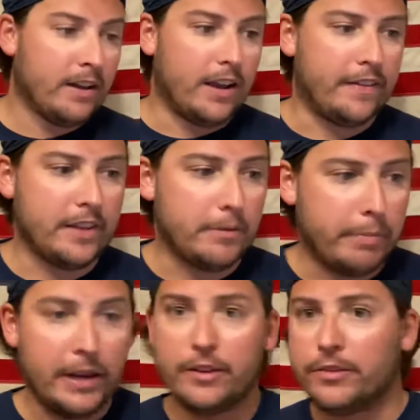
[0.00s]
And then
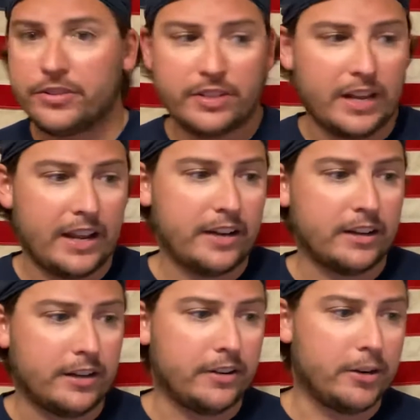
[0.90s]
Bengals
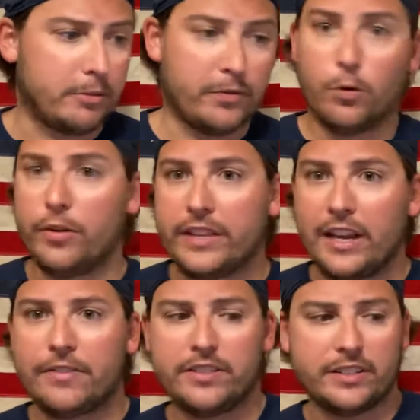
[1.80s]
at number 4 in the
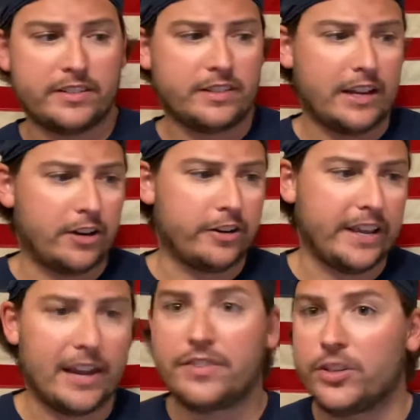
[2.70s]

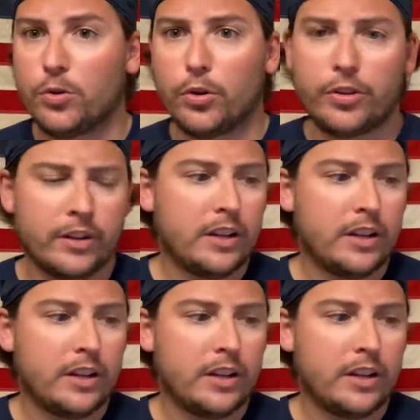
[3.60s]
AFC North.